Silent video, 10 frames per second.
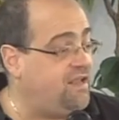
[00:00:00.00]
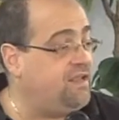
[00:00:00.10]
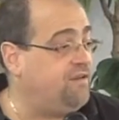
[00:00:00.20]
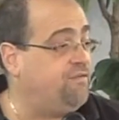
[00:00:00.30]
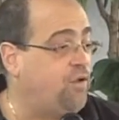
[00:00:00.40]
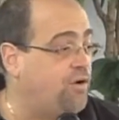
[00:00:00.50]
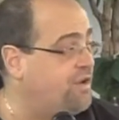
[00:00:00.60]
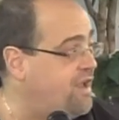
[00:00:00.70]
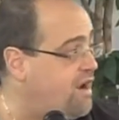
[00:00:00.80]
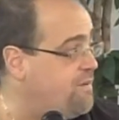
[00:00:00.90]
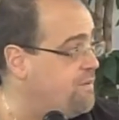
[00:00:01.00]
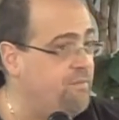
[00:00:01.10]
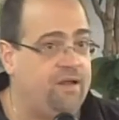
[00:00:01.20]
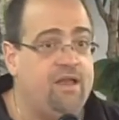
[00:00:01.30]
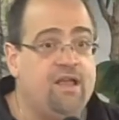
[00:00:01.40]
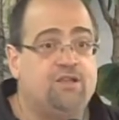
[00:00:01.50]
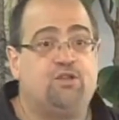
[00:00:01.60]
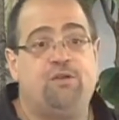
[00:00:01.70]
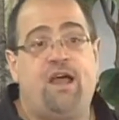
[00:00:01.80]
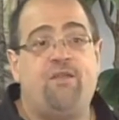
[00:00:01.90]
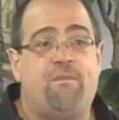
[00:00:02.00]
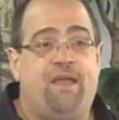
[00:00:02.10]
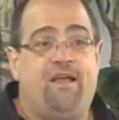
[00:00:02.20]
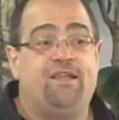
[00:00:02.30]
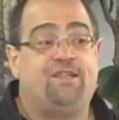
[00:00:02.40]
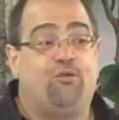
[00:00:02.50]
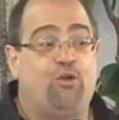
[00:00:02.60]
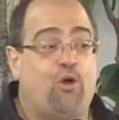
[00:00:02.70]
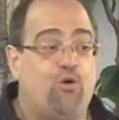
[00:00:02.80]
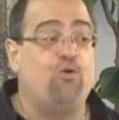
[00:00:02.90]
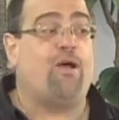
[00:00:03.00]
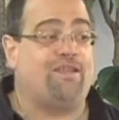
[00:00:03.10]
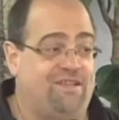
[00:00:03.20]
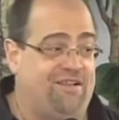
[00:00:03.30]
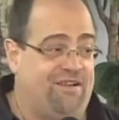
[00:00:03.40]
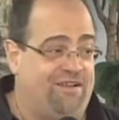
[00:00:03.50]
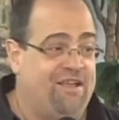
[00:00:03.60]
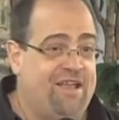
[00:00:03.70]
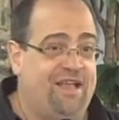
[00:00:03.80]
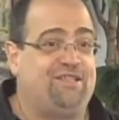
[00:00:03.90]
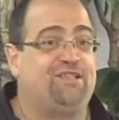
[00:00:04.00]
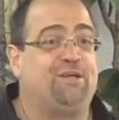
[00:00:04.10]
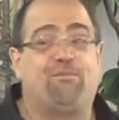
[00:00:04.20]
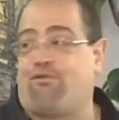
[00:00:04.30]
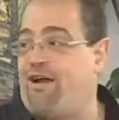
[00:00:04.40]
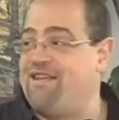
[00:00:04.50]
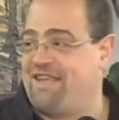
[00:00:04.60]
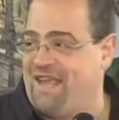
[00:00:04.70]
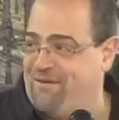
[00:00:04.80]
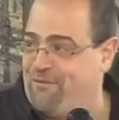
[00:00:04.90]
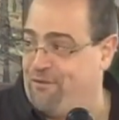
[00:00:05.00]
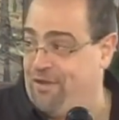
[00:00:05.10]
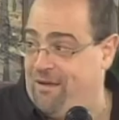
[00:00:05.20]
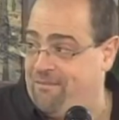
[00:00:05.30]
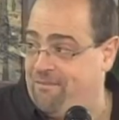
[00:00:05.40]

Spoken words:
and get a Florida carry permit. So now the bad guys don't know who has a gun. It's a surprise game for them.